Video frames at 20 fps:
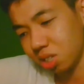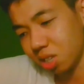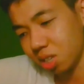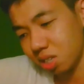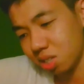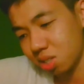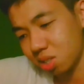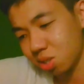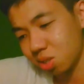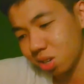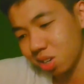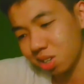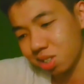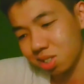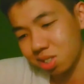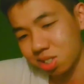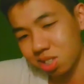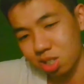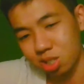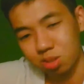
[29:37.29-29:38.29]
I tried to
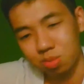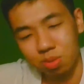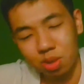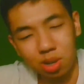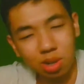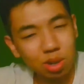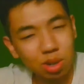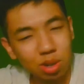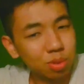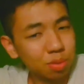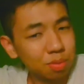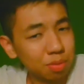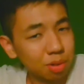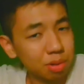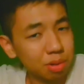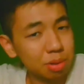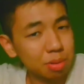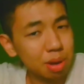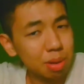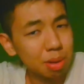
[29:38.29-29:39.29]
search for old
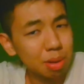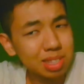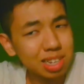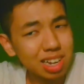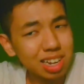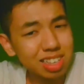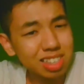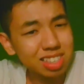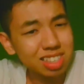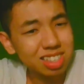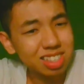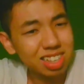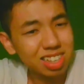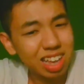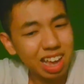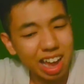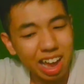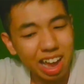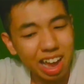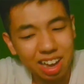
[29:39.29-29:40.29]
furry websites,
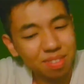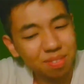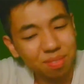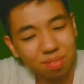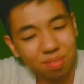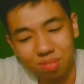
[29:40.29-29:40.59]
and